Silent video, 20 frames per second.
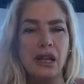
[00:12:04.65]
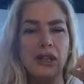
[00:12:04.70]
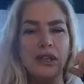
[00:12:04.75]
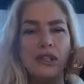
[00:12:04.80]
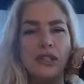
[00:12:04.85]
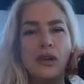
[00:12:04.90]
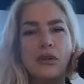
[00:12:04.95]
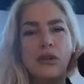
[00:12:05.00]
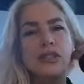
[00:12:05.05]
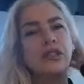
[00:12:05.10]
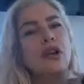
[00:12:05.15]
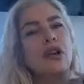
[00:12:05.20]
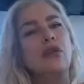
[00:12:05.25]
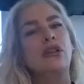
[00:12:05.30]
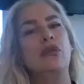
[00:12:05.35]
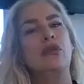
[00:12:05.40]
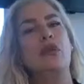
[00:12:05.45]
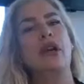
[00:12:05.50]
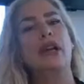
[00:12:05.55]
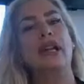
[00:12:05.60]
So it's going
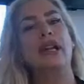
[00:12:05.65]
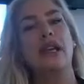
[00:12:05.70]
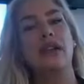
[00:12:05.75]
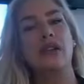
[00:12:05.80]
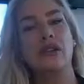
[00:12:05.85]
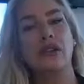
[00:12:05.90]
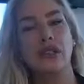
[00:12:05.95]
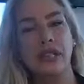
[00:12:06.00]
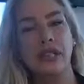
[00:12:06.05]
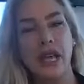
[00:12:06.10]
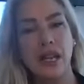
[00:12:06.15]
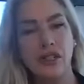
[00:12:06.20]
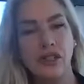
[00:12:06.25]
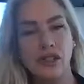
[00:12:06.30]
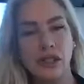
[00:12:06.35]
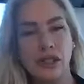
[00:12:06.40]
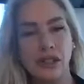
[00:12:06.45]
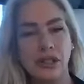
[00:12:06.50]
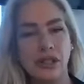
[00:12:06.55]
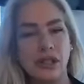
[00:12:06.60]
to want to get your
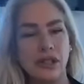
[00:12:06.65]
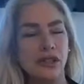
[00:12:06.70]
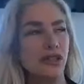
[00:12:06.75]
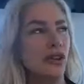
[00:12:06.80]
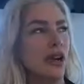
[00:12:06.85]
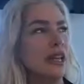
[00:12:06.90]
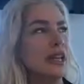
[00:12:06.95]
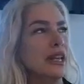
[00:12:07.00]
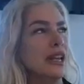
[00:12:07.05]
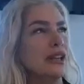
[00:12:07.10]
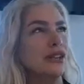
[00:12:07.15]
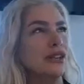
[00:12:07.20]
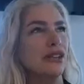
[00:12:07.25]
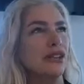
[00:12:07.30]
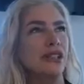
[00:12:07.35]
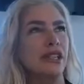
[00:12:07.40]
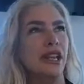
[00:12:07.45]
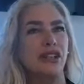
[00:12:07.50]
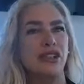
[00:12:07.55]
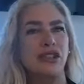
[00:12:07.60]
attention. It's going to try and get your
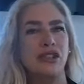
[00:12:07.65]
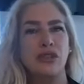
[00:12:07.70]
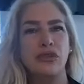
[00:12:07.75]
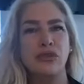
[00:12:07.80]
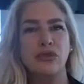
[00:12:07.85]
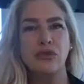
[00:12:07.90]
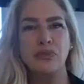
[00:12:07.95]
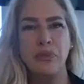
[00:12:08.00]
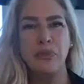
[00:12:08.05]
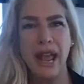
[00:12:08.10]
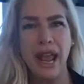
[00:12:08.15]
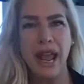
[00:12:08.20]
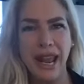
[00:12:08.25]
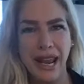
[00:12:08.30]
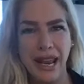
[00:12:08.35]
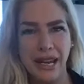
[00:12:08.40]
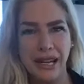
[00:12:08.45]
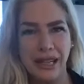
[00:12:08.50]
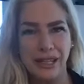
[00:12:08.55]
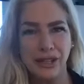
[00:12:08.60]
attention through
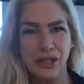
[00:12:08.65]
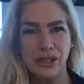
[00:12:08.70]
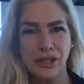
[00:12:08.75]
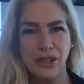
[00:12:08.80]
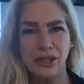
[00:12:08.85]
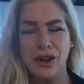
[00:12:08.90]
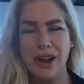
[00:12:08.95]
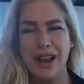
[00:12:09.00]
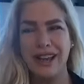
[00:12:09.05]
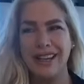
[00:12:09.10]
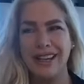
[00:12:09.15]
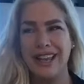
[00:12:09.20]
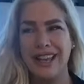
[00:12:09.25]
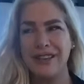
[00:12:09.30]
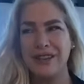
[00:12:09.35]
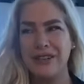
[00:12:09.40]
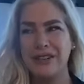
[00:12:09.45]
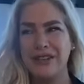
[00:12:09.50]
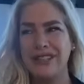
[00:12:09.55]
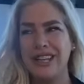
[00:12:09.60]
pain. It's going to try and get
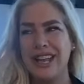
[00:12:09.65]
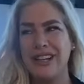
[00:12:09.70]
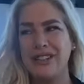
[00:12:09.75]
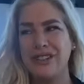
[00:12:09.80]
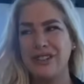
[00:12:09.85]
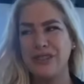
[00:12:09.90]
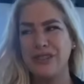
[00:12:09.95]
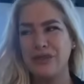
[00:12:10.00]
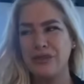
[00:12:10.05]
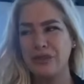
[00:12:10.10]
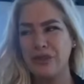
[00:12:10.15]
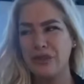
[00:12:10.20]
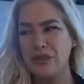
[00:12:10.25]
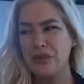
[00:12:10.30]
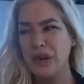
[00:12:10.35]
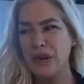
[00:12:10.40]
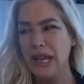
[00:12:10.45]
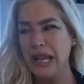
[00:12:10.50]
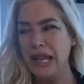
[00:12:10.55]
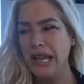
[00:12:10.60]
your attention
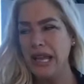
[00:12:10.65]
through